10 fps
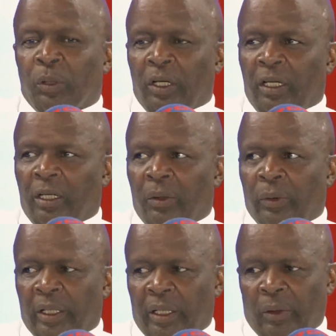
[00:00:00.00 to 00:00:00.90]

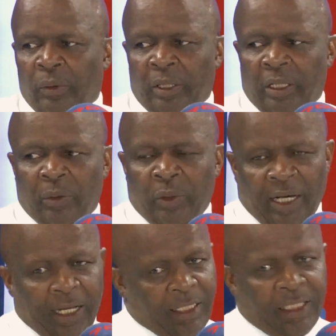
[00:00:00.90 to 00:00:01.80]

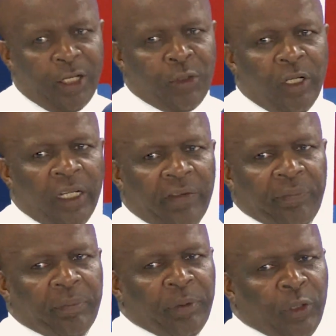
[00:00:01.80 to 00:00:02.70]
We asked her to
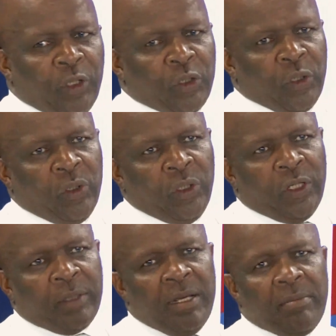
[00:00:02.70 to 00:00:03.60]
leave because,
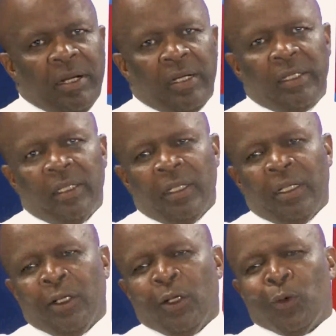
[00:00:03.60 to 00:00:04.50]
remember,
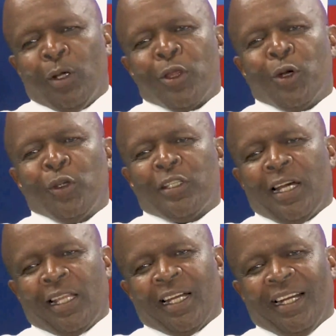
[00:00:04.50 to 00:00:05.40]
when those
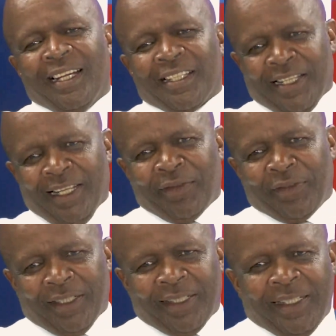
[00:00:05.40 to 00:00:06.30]
other guys
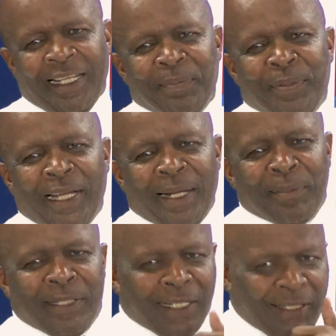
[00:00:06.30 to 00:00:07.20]
left, they
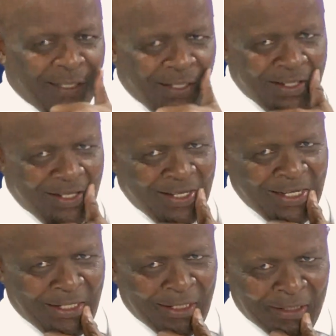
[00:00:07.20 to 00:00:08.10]
preempted
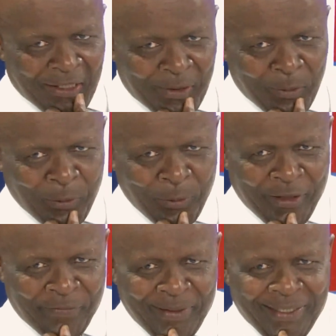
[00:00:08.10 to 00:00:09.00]
a decision which
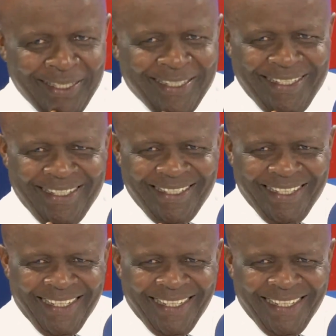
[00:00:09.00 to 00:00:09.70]
could have been taken in the